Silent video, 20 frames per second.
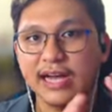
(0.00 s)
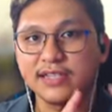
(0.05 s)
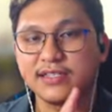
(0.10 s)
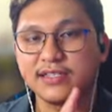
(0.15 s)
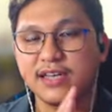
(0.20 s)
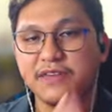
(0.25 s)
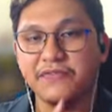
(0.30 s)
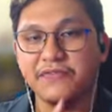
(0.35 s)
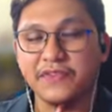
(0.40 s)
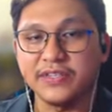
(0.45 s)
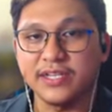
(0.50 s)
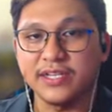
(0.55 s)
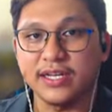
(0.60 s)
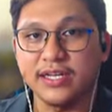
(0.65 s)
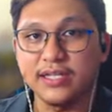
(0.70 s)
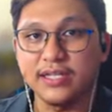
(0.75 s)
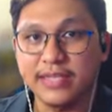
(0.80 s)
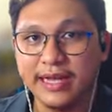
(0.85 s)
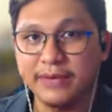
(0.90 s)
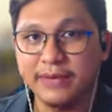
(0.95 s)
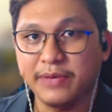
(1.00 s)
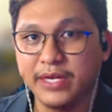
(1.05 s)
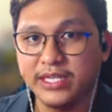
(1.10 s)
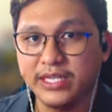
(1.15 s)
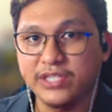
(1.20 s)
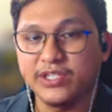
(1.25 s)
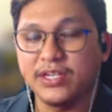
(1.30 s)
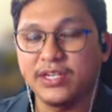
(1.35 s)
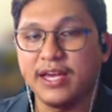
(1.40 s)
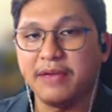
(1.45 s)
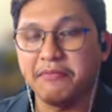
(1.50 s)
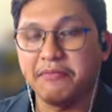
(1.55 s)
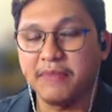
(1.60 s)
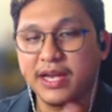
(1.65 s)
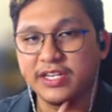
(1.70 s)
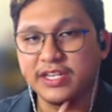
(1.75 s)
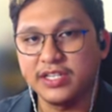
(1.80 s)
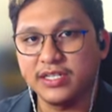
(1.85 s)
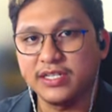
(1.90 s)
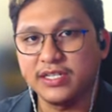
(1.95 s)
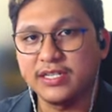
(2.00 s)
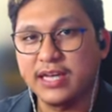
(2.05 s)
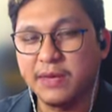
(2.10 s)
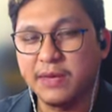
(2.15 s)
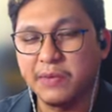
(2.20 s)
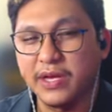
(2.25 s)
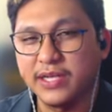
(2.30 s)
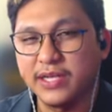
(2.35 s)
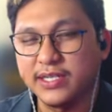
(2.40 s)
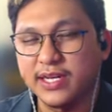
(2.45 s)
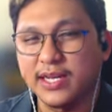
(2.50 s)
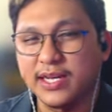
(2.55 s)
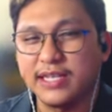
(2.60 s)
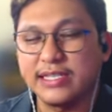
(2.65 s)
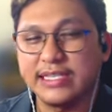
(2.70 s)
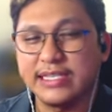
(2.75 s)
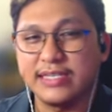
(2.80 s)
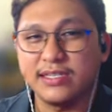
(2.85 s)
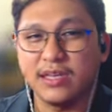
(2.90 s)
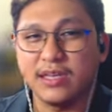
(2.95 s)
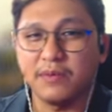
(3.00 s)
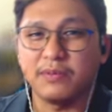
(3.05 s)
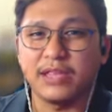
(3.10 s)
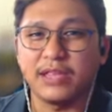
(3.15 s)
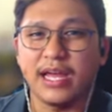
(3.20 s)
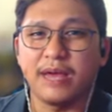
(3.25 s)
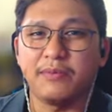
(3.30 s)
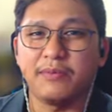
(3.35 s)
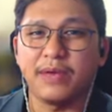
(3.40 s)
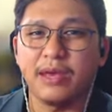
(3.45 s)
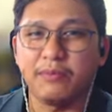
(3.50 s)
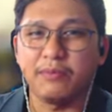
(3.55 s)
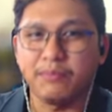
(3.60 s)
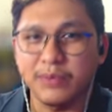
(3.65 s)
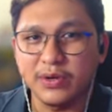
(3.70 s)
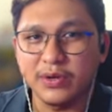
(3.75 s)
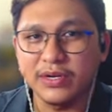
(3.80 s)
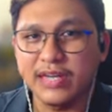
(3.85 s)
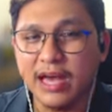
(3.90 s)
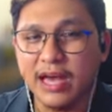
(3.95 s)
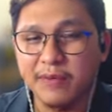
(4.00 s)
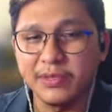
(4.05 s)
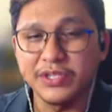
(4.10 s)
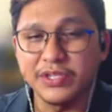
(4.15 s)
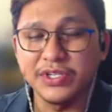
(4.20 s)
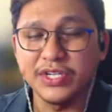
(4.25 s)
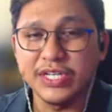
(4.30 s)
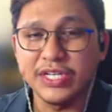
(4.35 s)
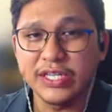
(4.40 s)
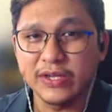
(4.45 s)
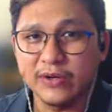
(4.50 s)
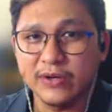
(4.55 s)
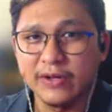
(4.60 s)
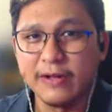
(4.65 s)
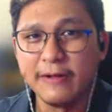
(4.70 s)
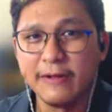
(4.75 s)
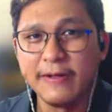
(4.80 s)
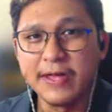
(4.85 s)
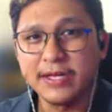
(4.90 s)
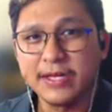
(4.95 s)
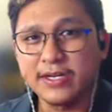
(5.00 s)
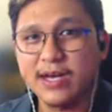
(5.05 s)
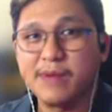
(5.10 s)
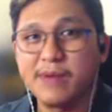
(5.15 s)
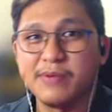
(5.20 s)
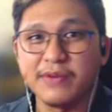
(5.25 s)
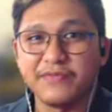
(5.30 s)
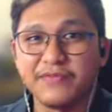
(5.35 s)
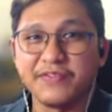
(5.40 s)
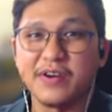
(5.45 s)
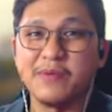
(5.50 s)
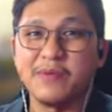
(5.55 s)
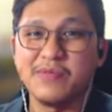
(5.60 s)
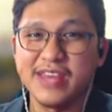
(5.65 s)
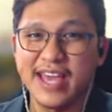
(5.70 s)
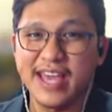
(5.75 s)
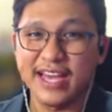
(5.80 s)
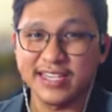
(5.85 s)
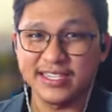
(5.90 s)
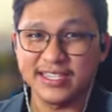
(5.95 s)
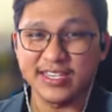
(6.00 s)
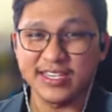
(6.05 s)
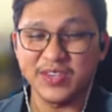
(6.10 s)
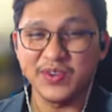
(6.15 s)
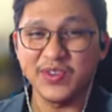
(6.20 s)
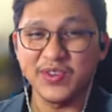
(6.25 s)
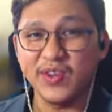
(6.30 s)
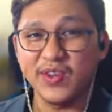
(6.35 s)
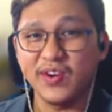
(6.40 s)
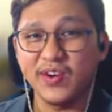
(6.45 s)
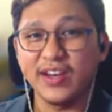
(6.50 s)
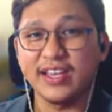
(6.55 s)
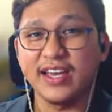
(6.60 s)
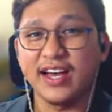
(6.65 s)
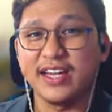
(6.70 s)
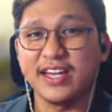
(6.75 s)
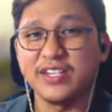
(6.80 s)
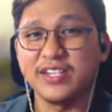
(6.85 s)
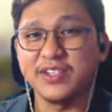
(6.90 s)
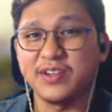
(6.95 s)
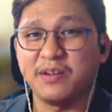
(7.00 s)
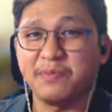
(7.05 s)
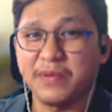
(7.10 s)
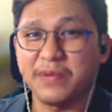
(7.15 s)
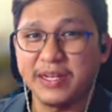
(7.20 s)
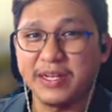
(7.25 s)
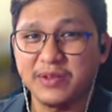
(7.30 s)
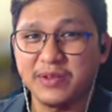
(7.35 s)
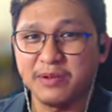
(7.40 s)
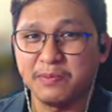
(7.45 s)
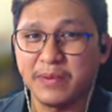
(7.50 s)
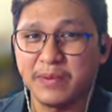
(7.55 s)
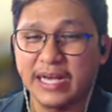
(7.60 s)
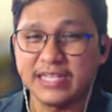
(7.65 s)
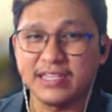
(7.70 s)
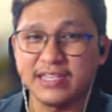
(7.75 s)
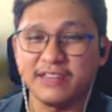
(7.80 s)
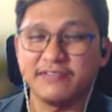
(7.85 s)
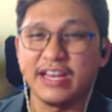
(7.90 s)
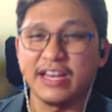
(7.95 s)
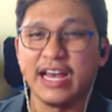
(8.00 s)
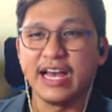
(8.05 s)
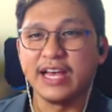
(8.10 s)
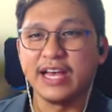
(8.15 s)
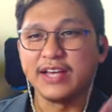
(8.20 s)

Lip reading: has a physical damage, a magical damage, at the same time, a pure damage dito. Coming from the execute, yung kanyang additional pa dito ng passive.